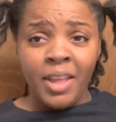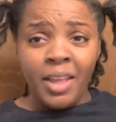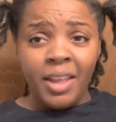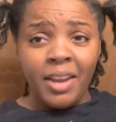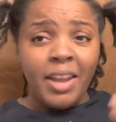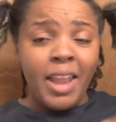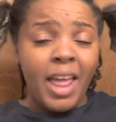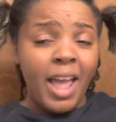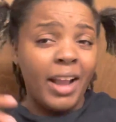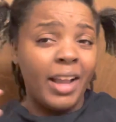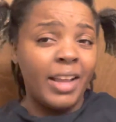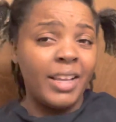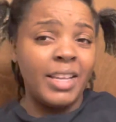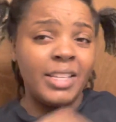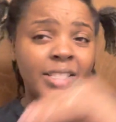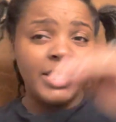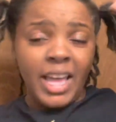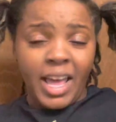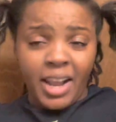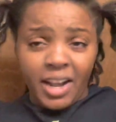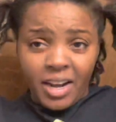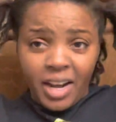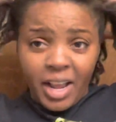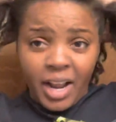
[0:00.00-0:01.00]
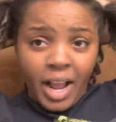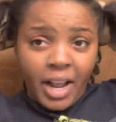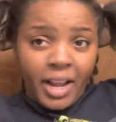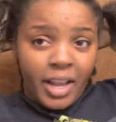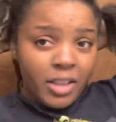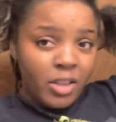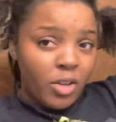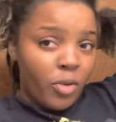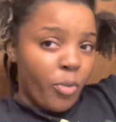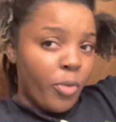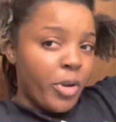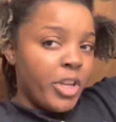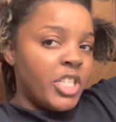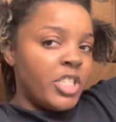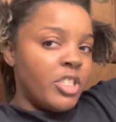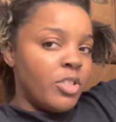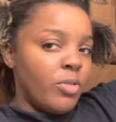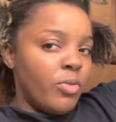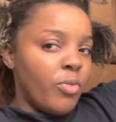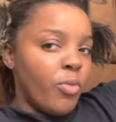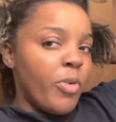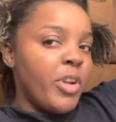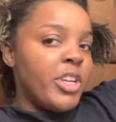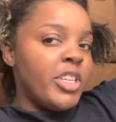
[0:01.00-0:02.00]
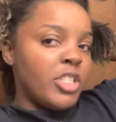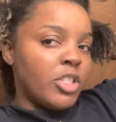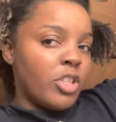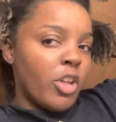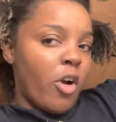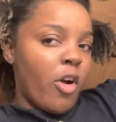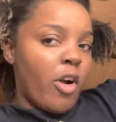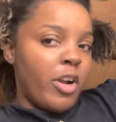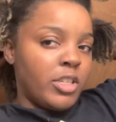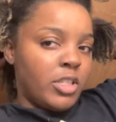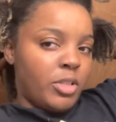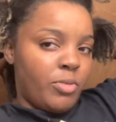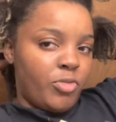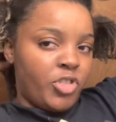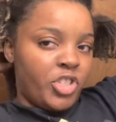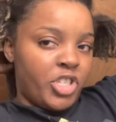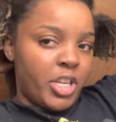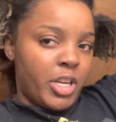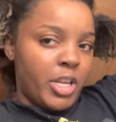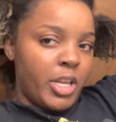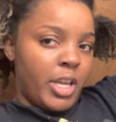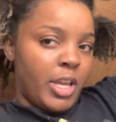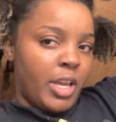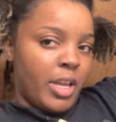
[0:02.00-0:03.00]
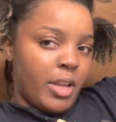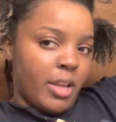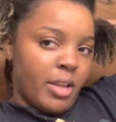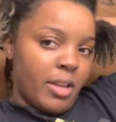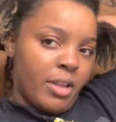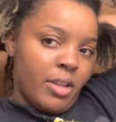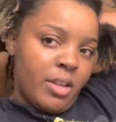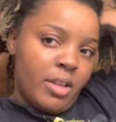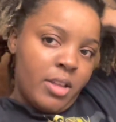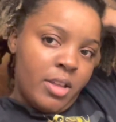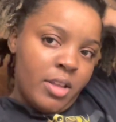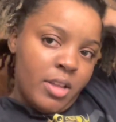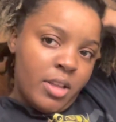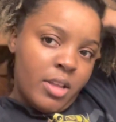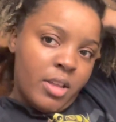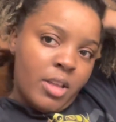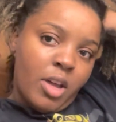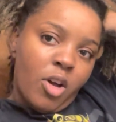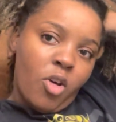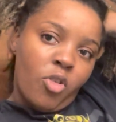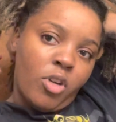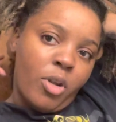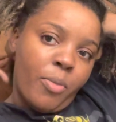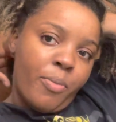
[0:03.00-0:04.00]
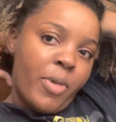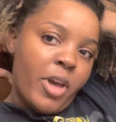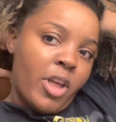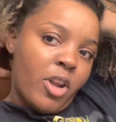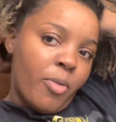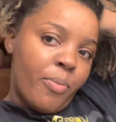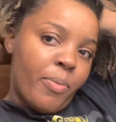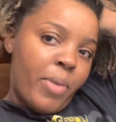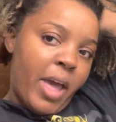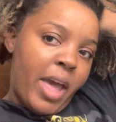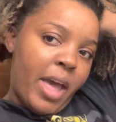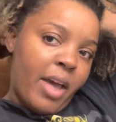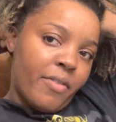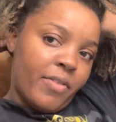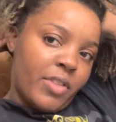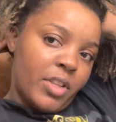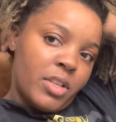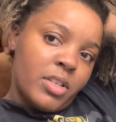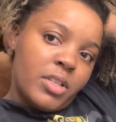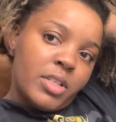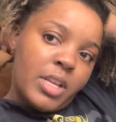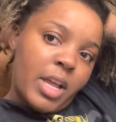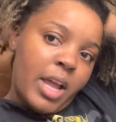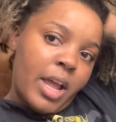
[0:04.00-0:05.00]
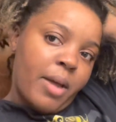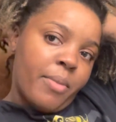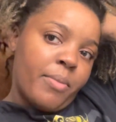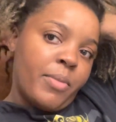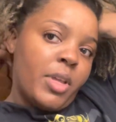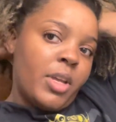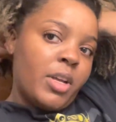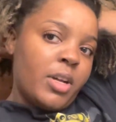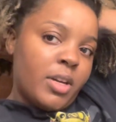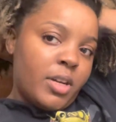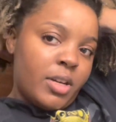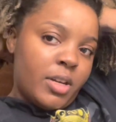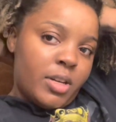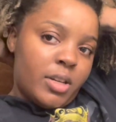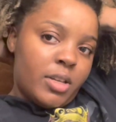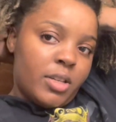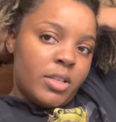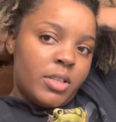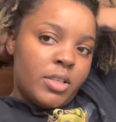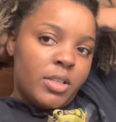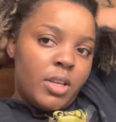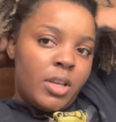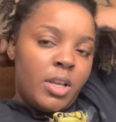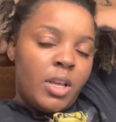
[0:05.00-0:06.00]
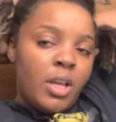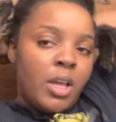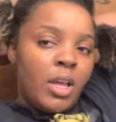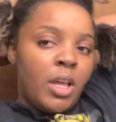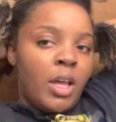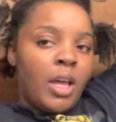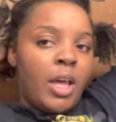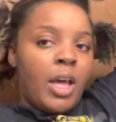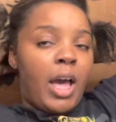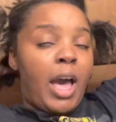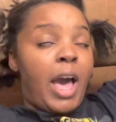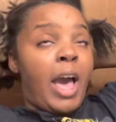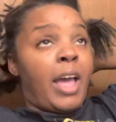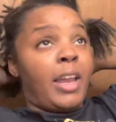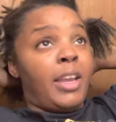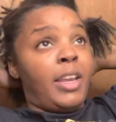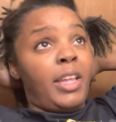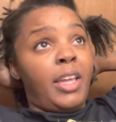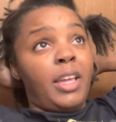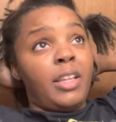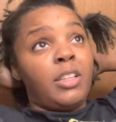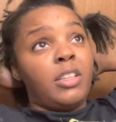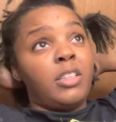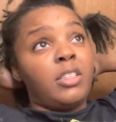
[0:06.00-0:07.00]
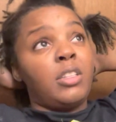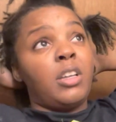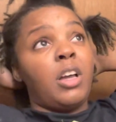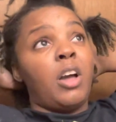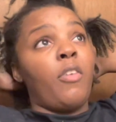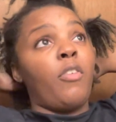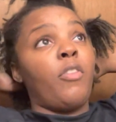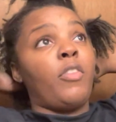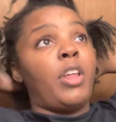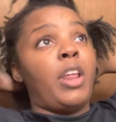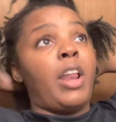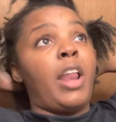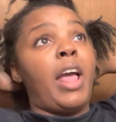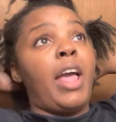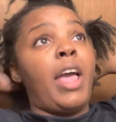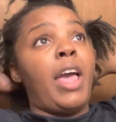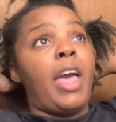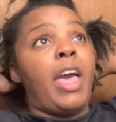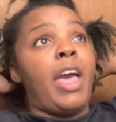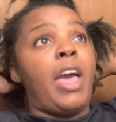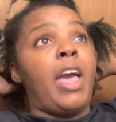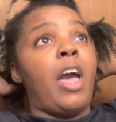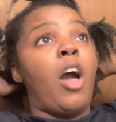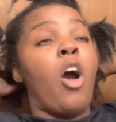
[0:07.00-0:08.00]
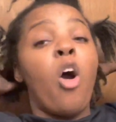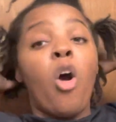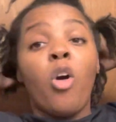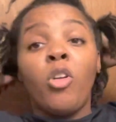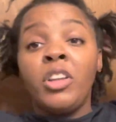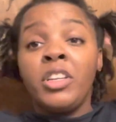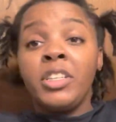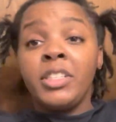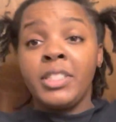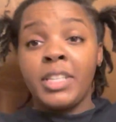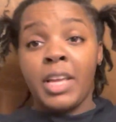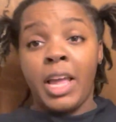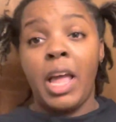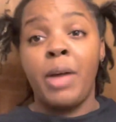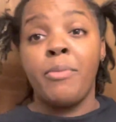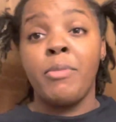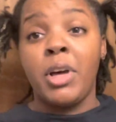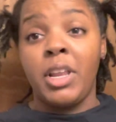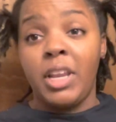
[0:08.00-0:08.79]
now it's kind of like I get to re restart some shit again on a better path this time because I did discover that I had all this time my